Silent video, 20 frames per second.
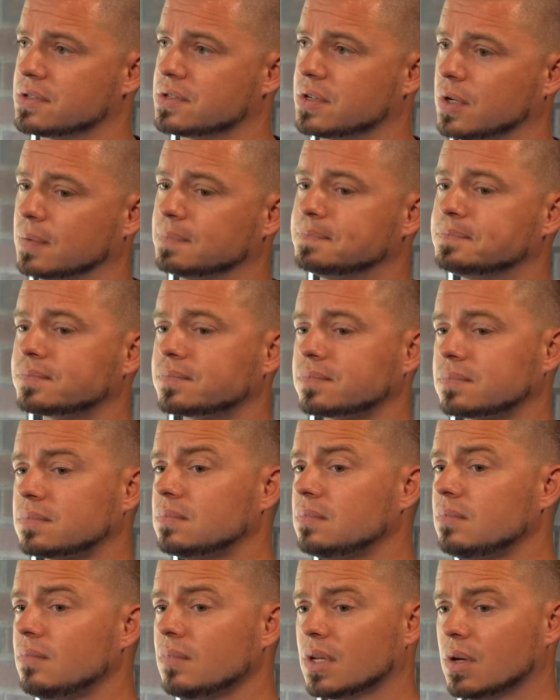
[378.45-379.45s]
So
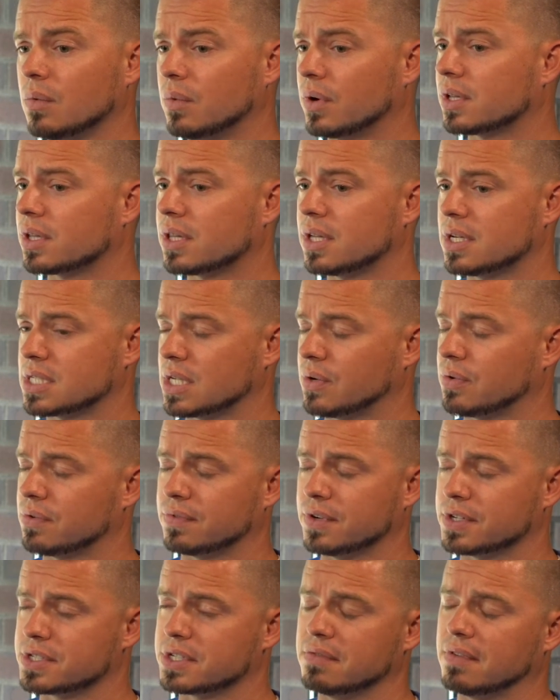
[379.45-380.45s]
one of the things I would
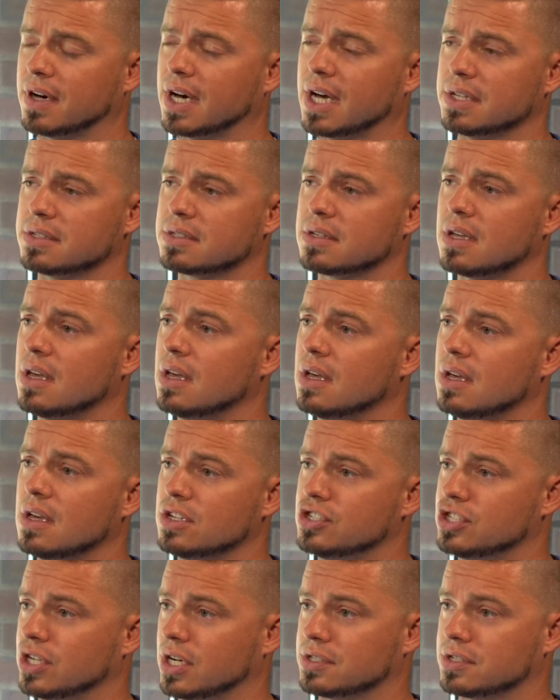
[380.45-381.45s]
first advise
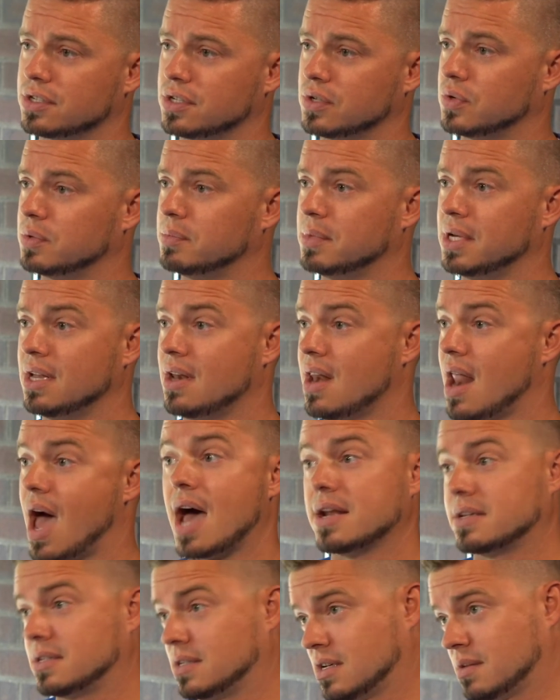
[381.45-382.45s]
Jenna to do would be
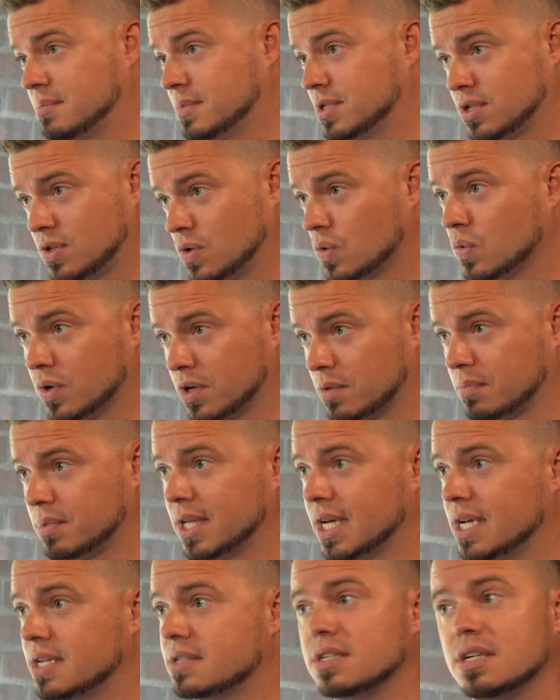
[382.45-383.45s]
not to come into the
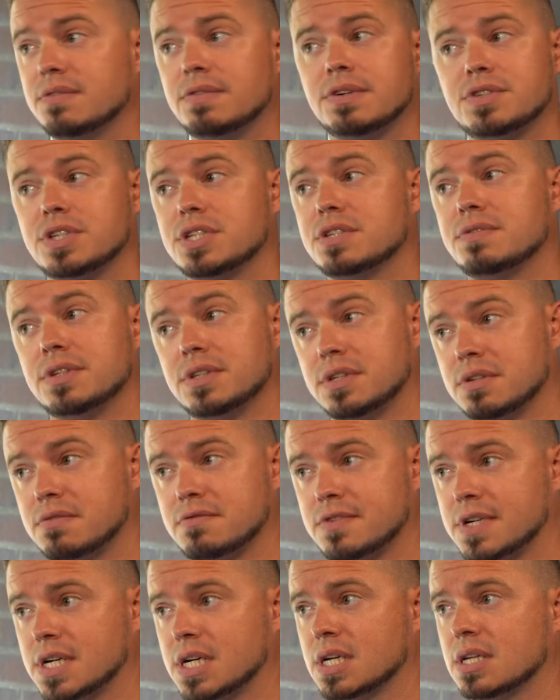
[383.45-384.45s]
workplace, even if she's feeling
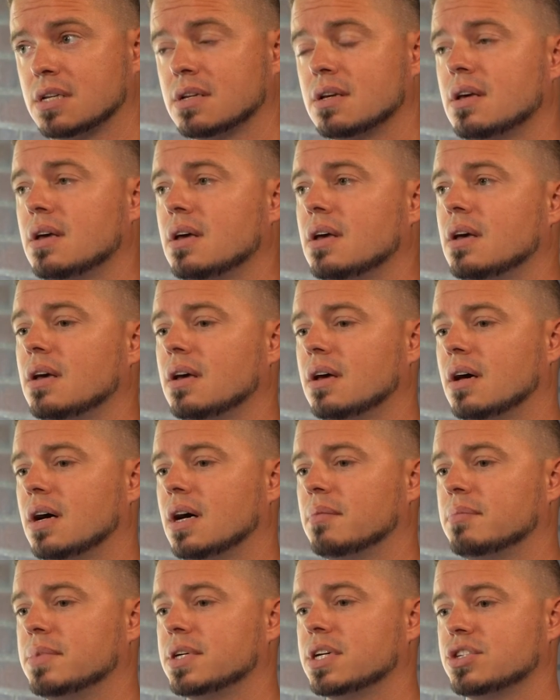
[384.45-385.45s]
fine,
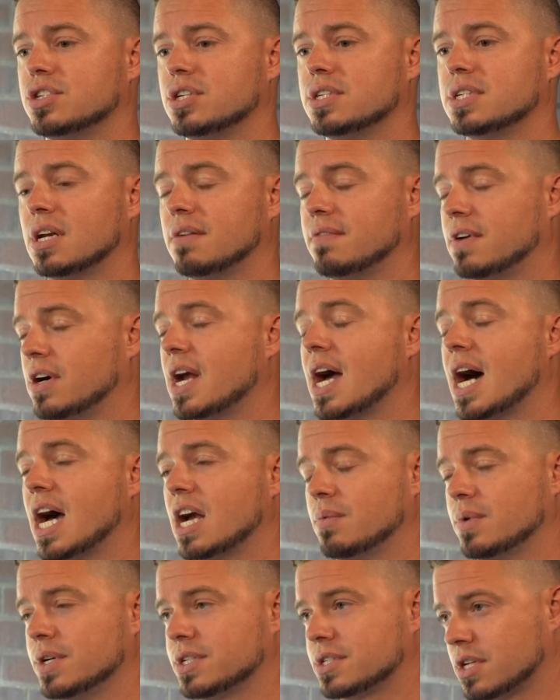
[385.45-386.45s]
because she's at a very
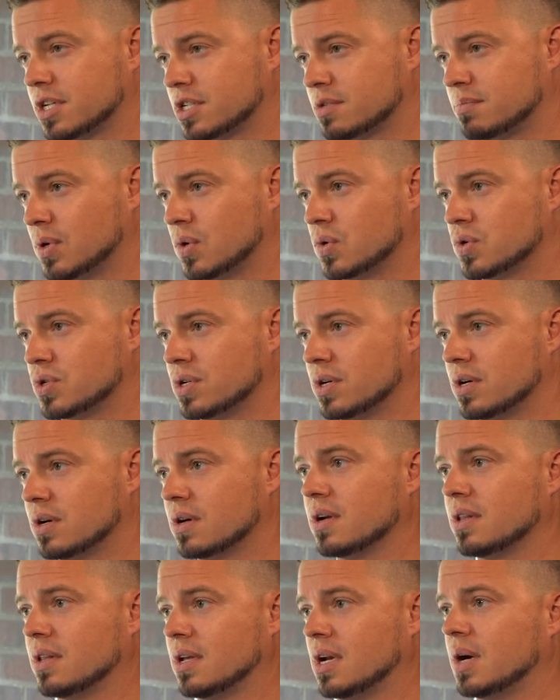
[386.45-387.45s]
high risk
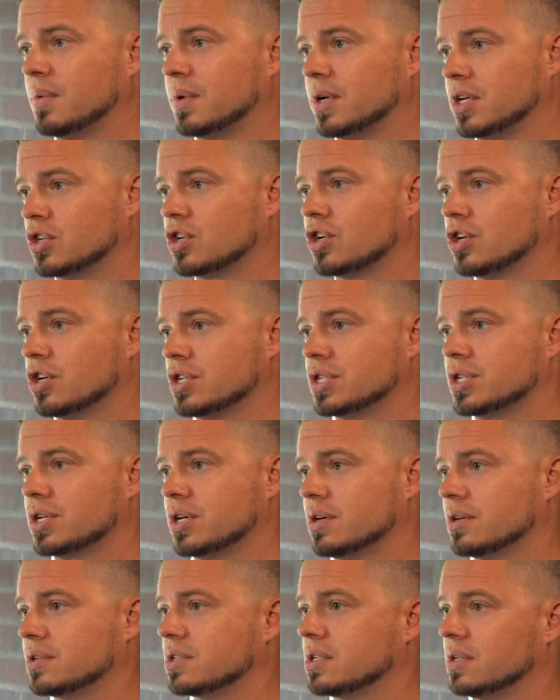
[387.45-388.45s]
exposure. And then I would encourage
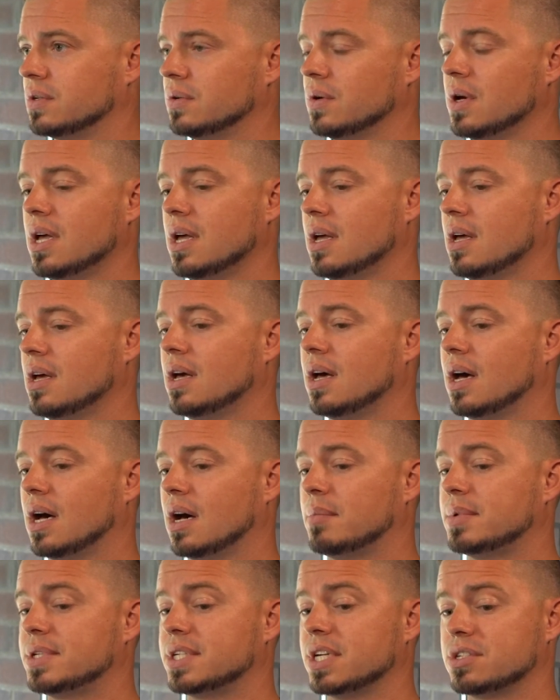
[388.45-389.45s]
her to
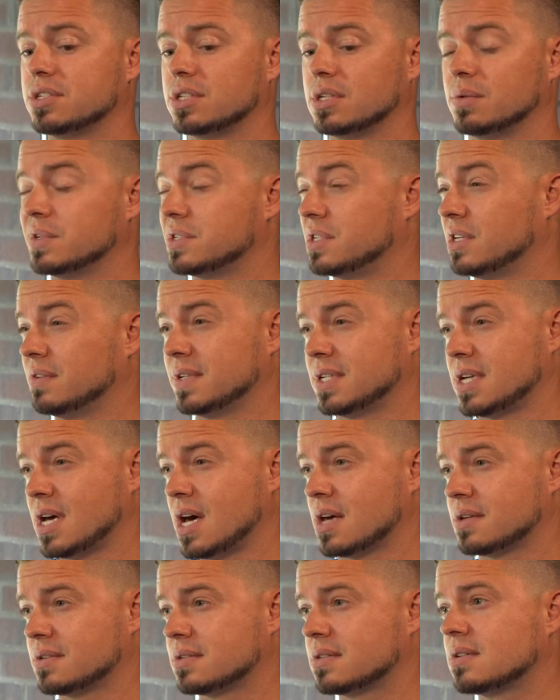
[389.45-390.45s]
potentially receive a
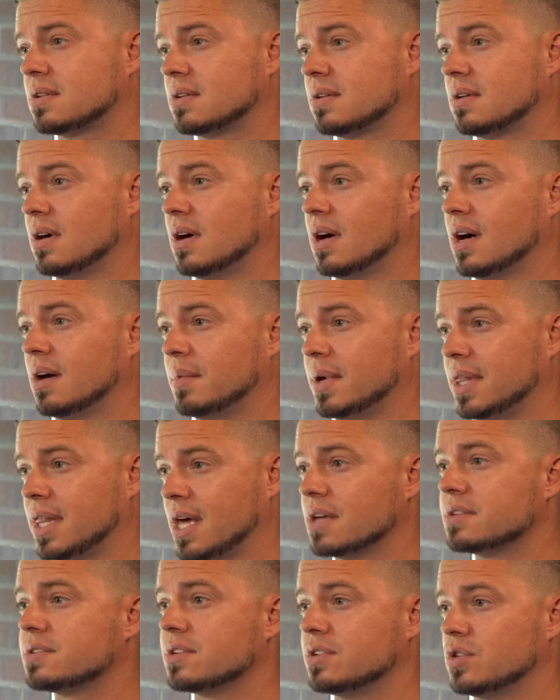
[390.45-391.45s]
test in
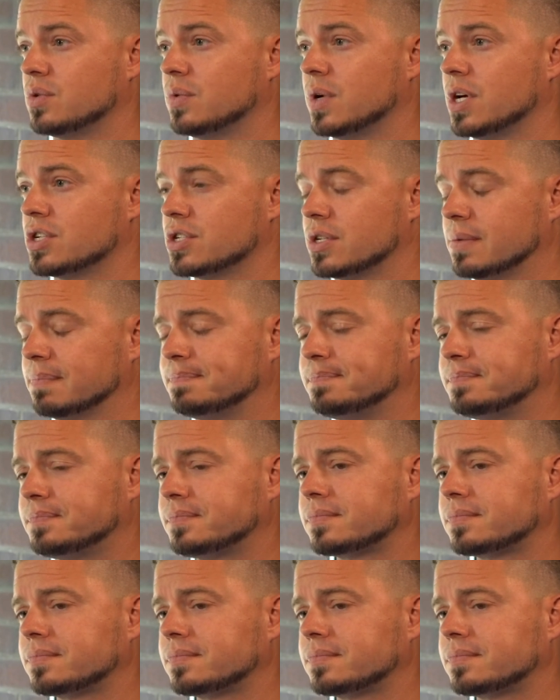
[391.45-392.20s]
that situation.